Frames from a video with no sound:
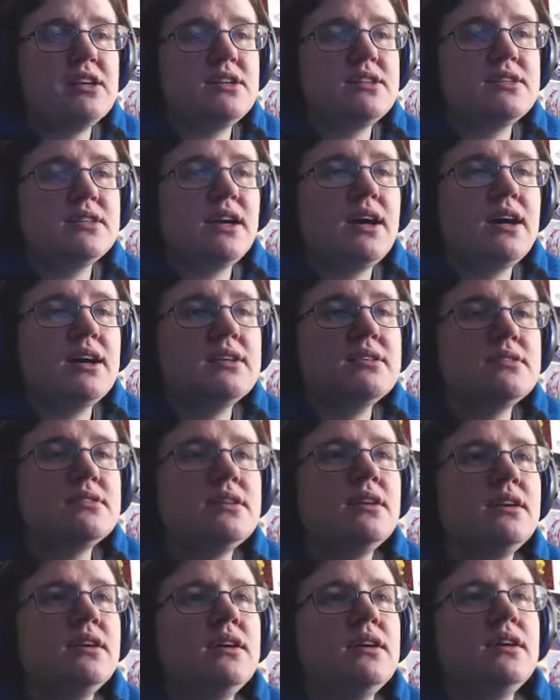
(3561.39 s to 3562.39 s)
disguise.
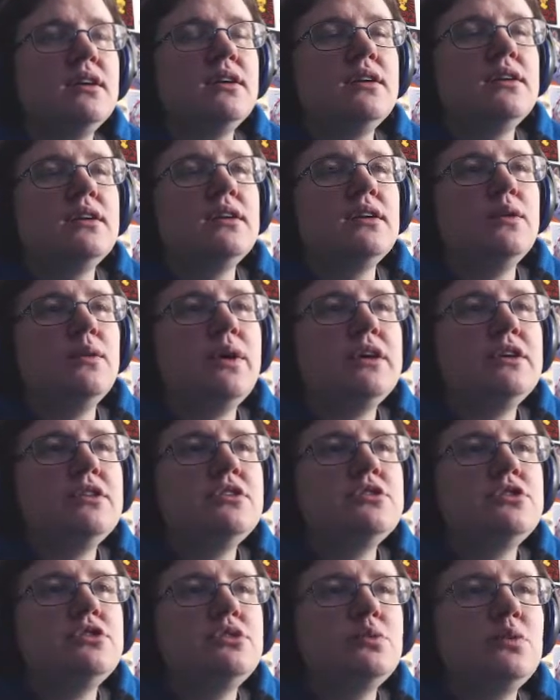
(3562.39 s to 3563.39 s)
Why
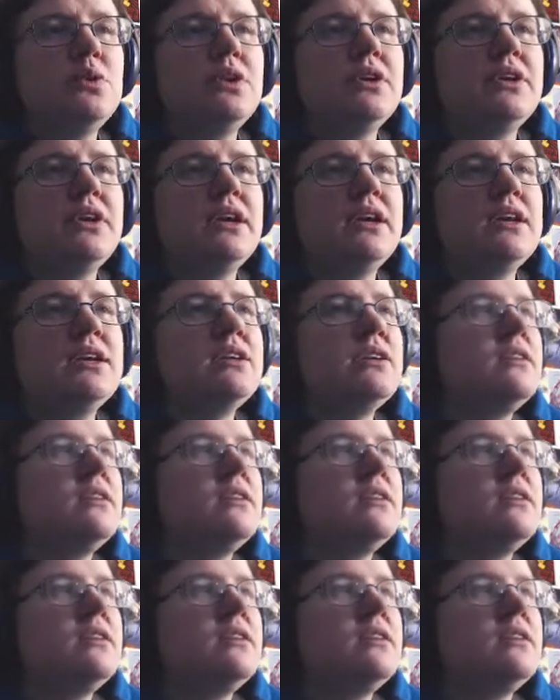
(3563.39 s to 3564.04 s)
aren't you wearing it?